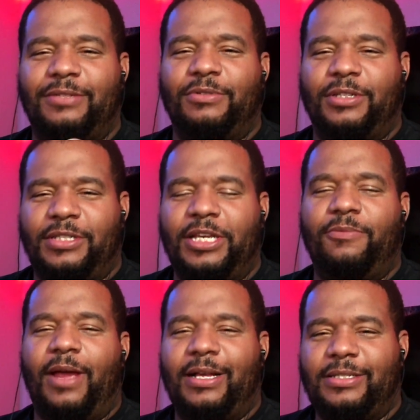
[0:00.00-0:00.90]
with the T
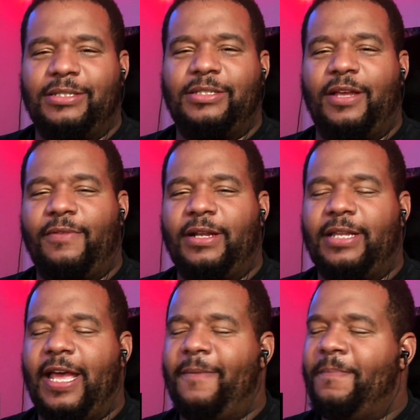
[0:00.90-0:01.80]
Rex and stuff like
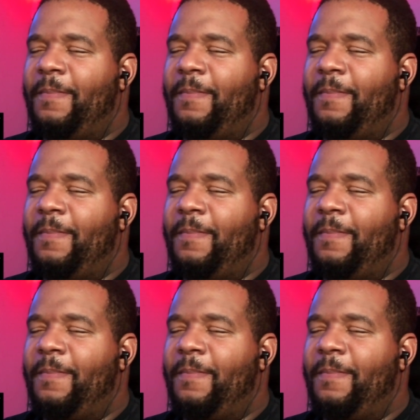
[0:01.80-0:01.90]
that,